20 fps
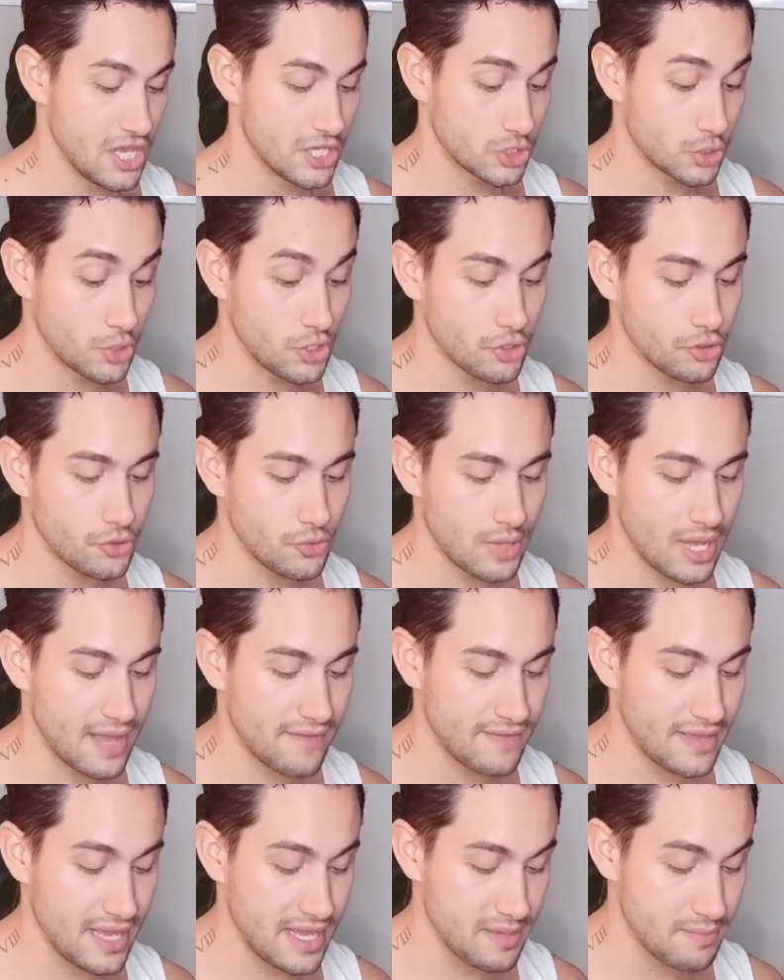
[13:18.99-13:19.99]
So here you
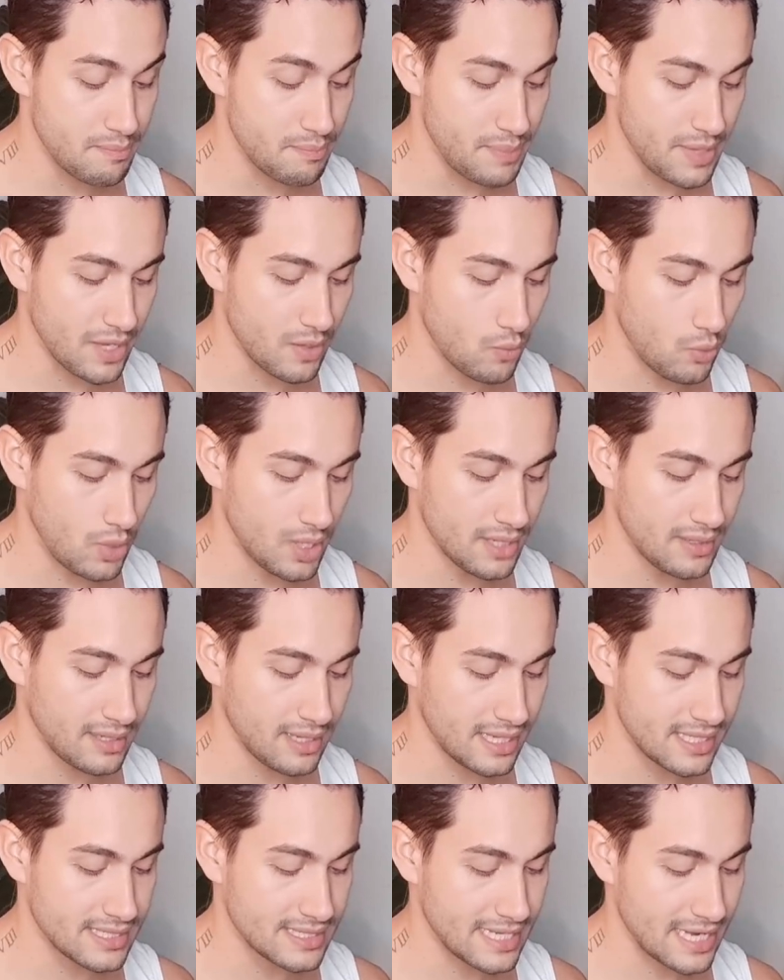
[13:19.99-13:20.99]
have a big one that
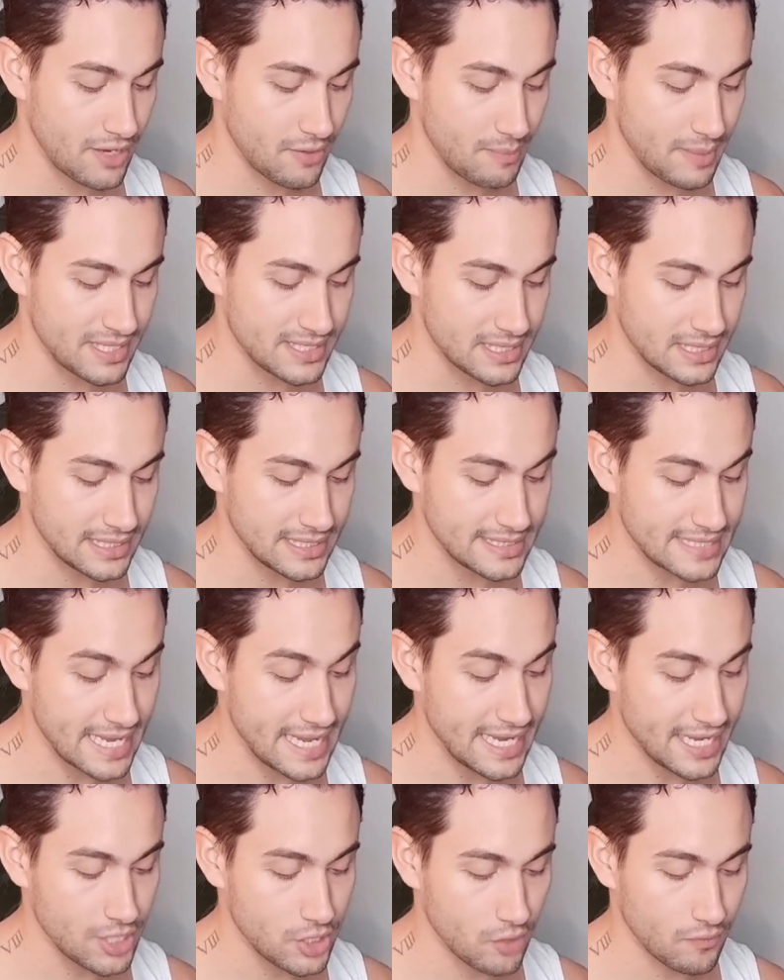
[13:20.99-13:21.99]
is kind of basically
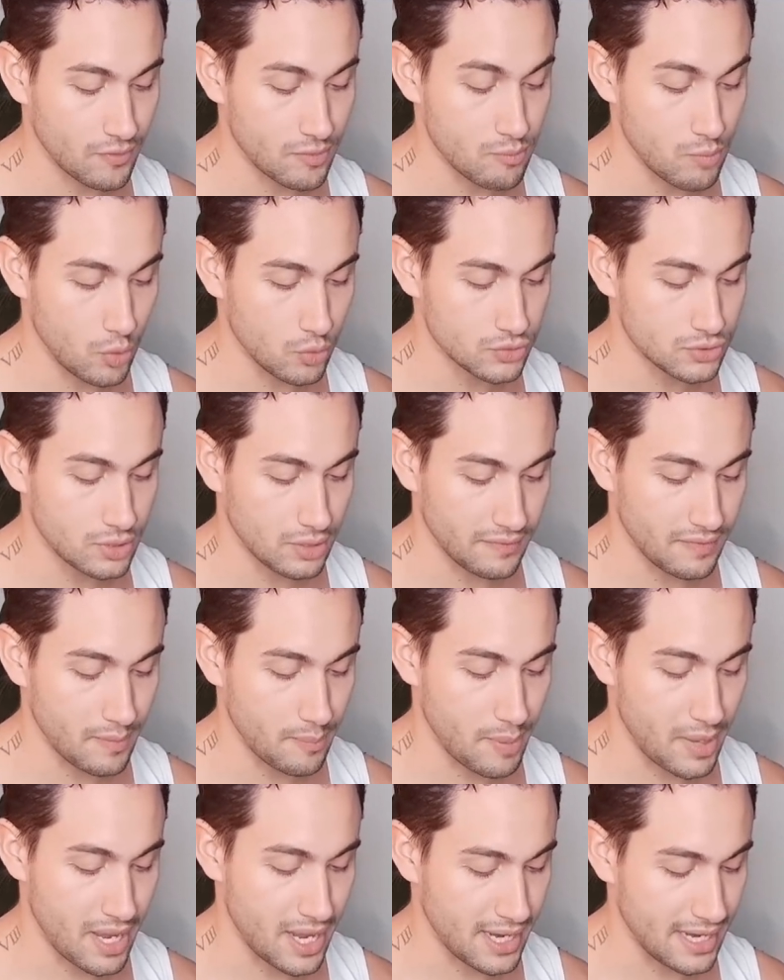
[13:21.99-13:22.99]
taking over most of the
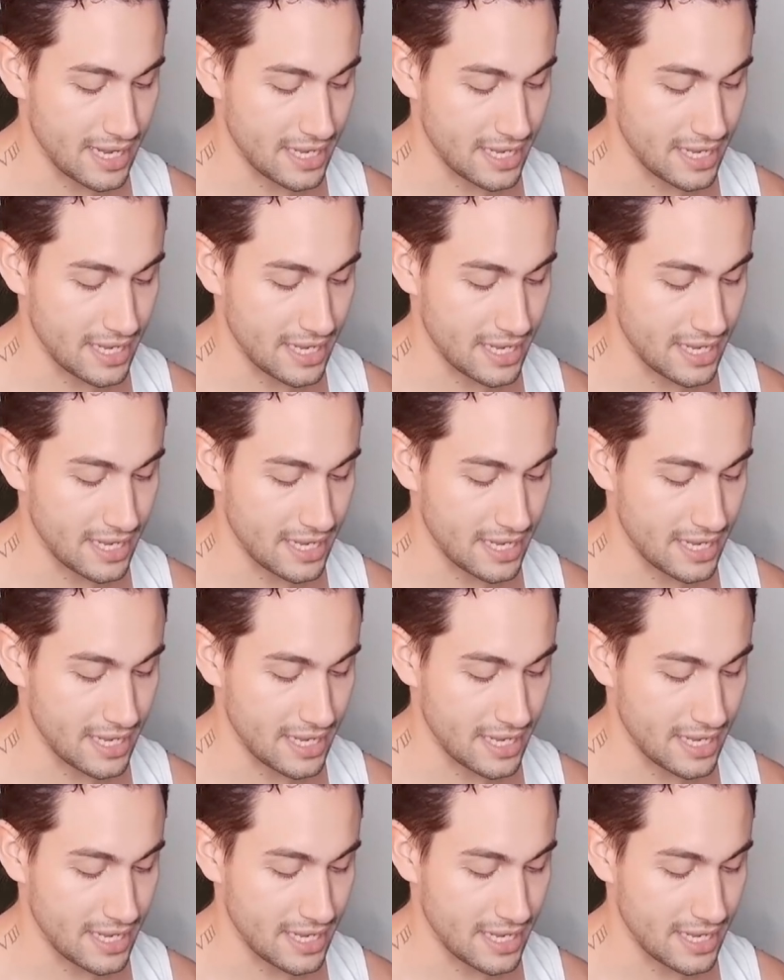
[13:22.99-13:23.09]
pot,